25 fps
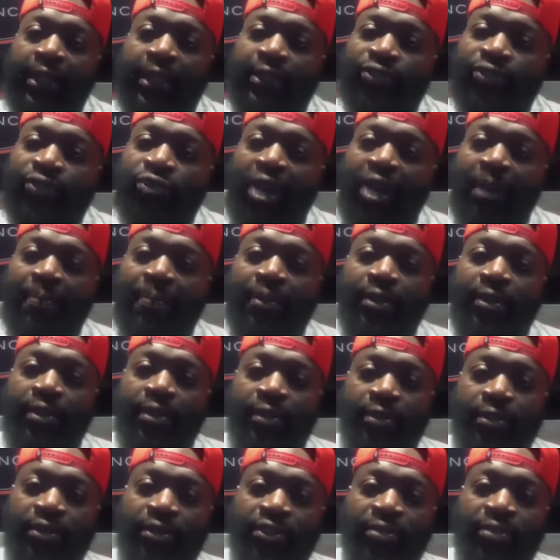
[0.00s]
dropping
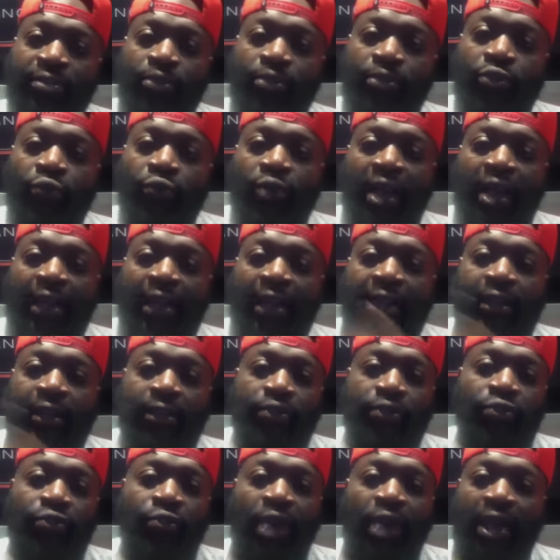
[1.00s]
some new record, a
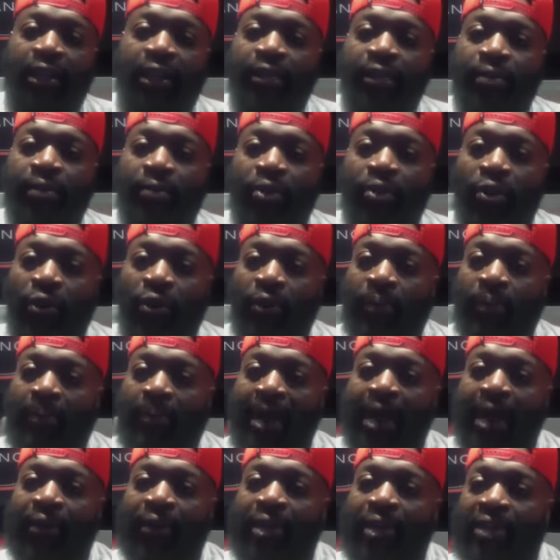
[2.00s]
new record among
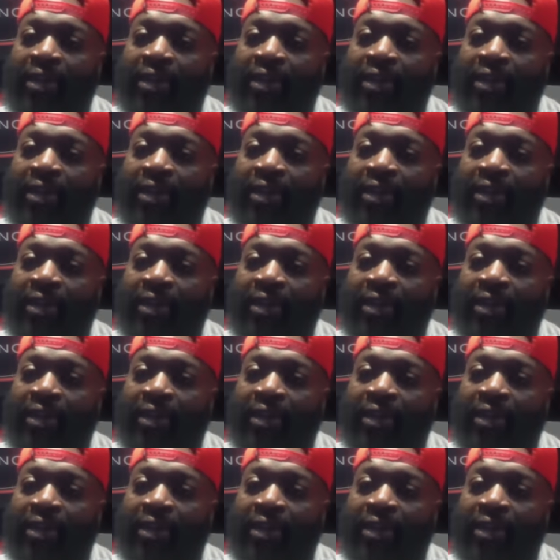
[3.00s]
Pyrex